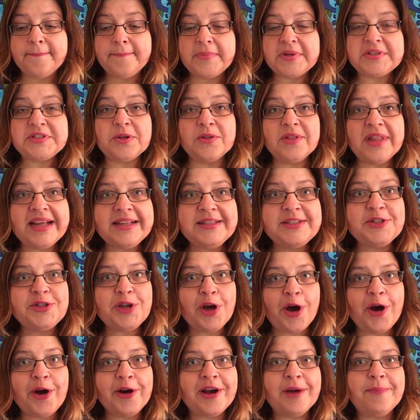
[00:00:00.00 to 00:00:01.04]
so let's
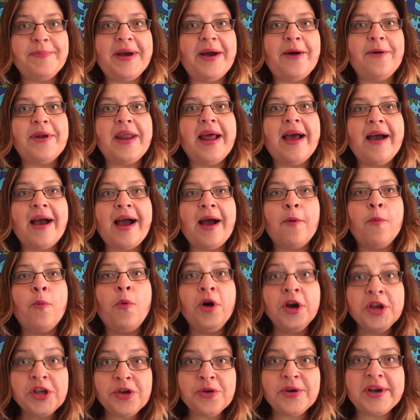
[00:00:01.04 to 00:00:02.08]
talk about
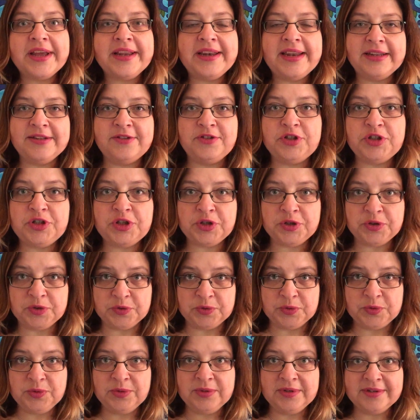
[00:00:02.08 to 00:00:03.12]
what you can
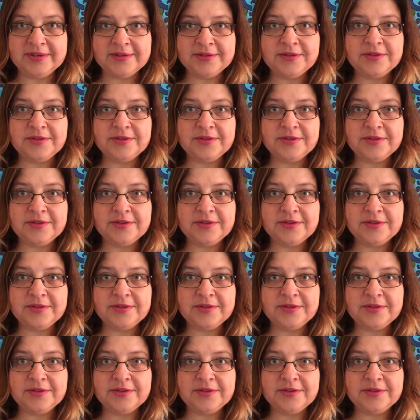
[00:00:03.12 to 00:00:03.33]
do,